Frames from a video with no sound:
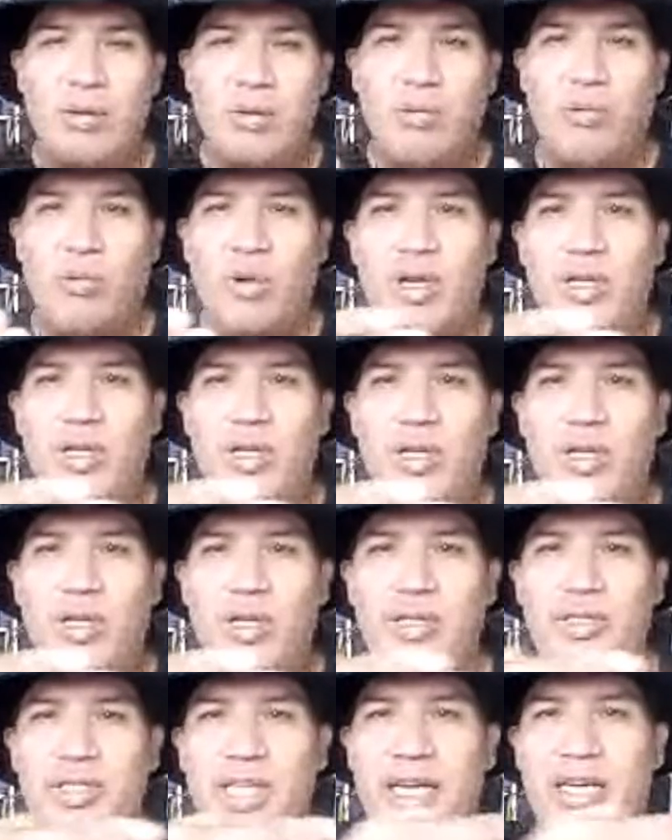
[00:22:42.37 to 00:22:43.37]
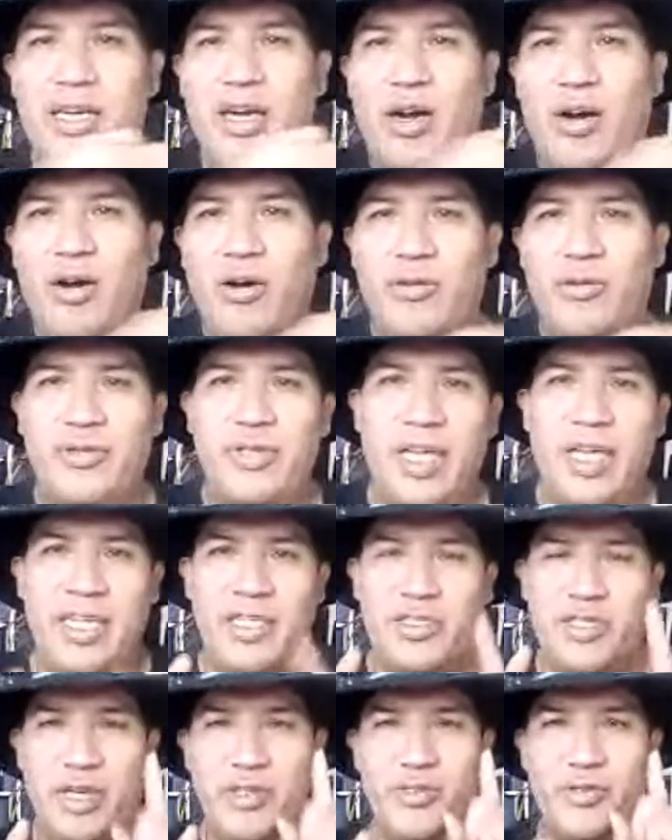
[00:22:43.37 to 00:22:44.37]
What is that called? And it's
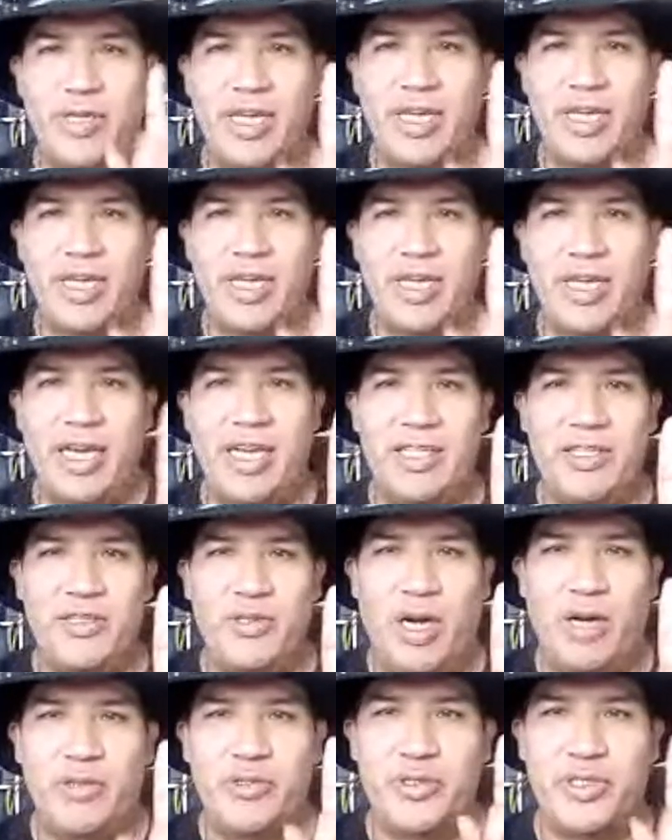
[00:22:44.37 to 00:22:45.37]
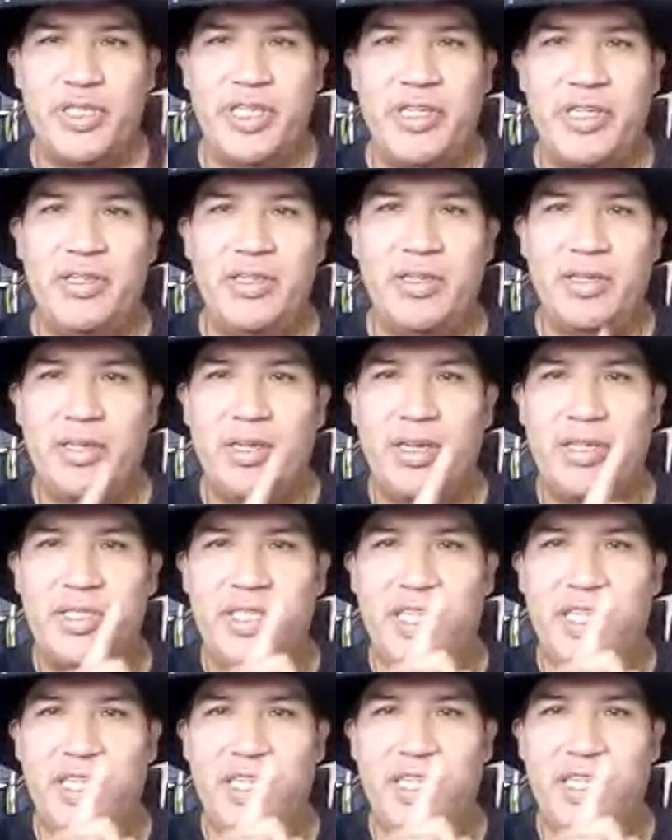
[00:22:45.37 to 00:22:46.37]
also got, you also see a
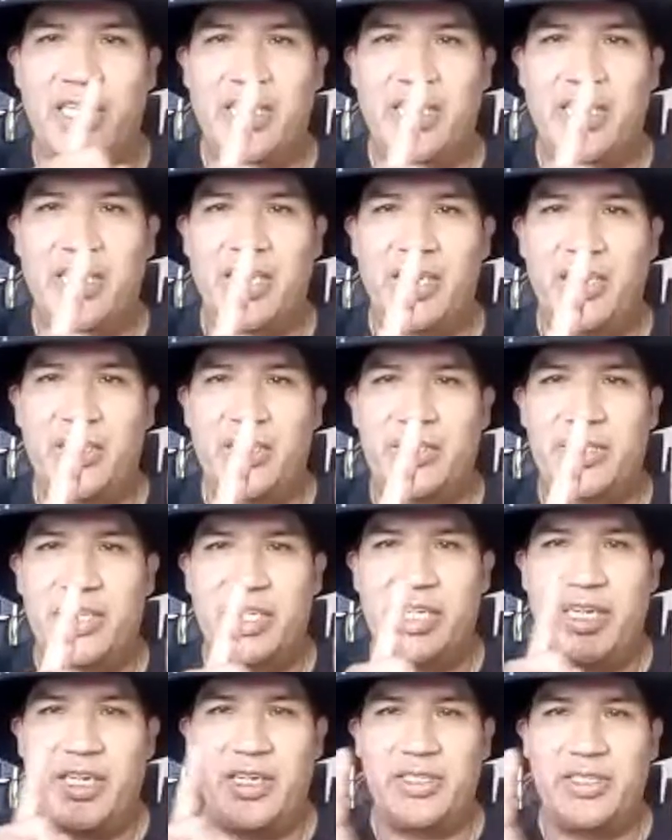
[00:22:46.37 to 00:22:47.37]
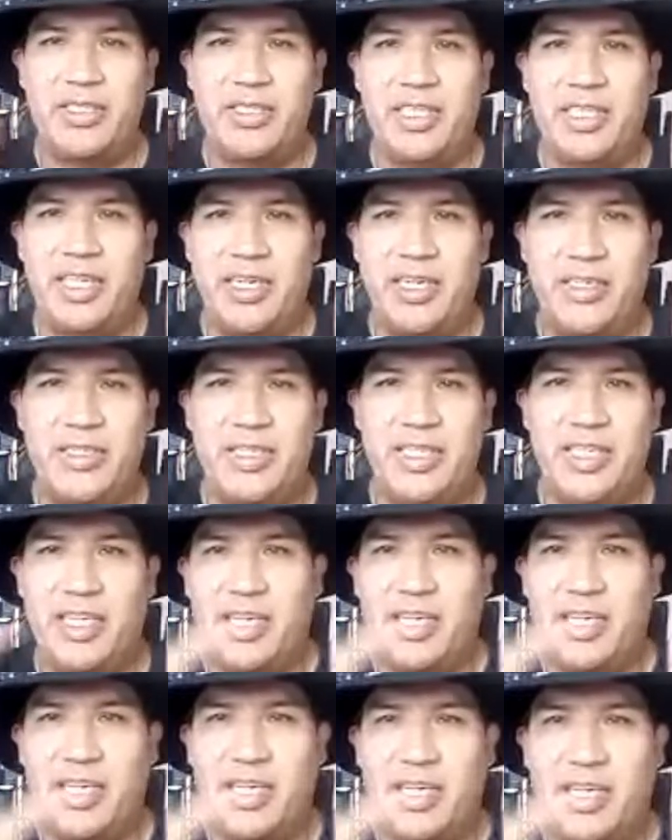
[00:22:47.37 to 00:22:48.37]
stick here, a stick here, a stick here, a stick
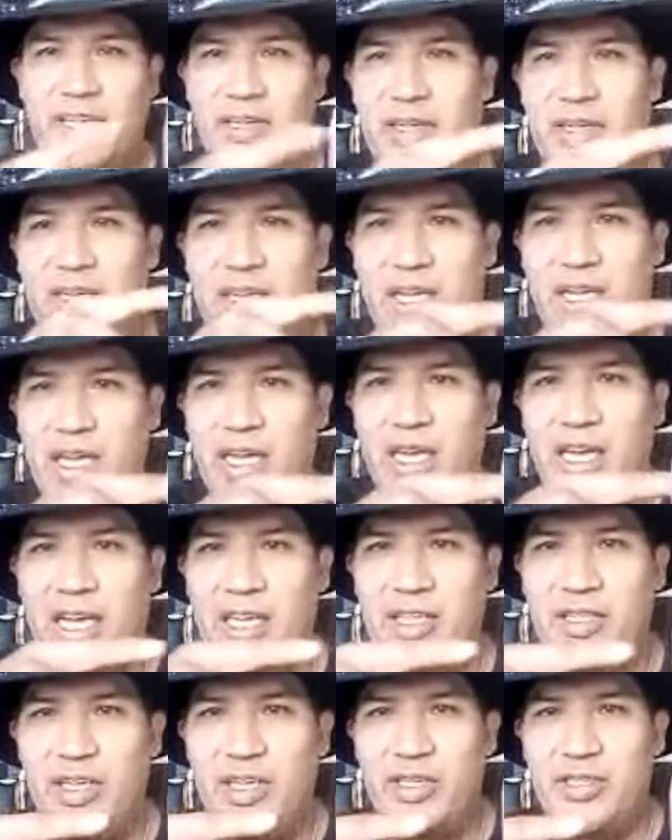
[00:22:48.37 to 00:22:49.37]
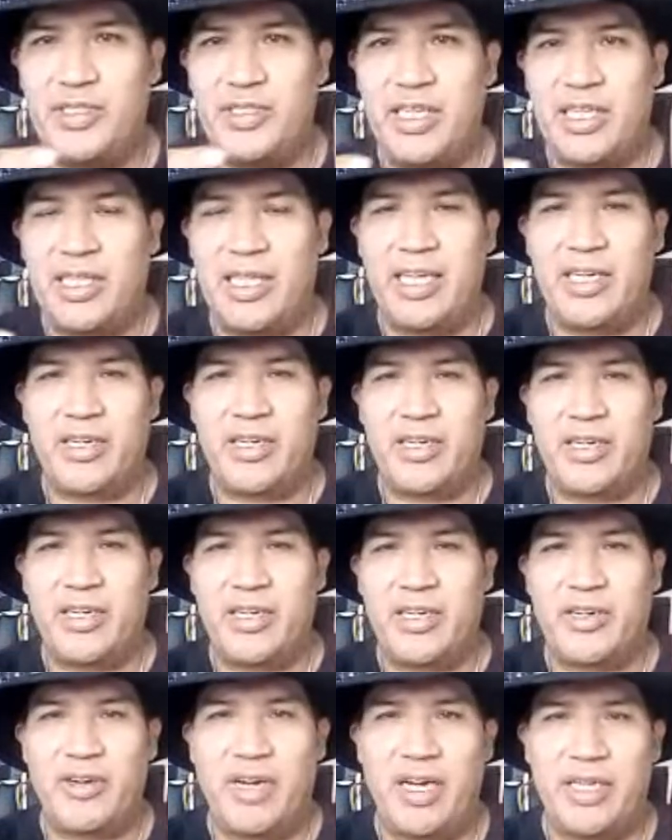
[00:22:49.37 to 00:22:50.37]
here, and another stick laid
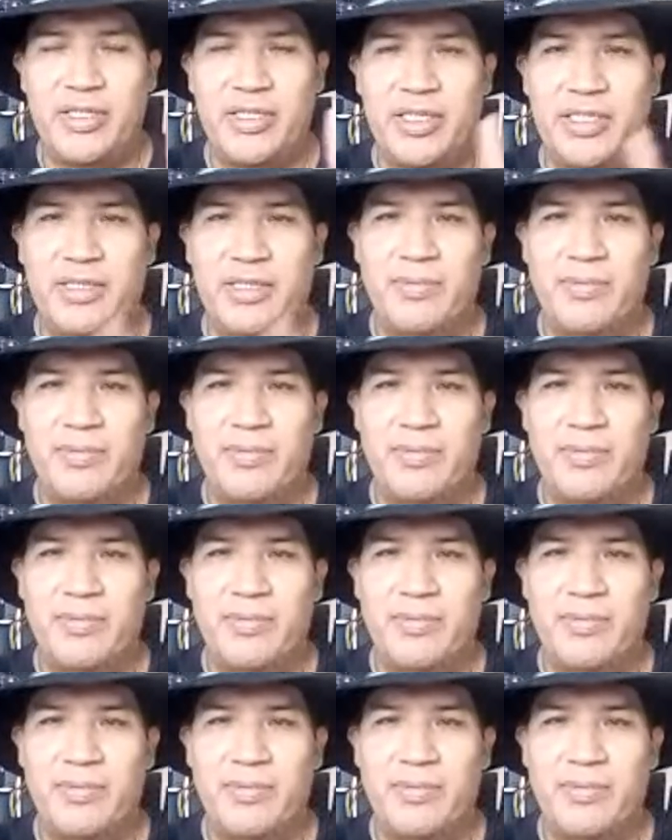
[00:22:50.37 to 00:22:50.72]
across it.